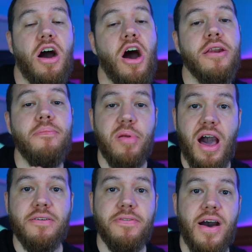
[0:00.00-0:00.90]
on
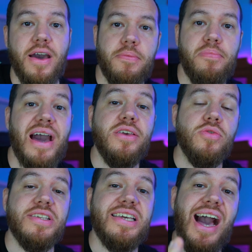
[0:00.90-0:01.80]
BlockFi by
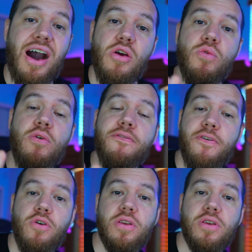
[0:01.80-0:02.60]
using our referral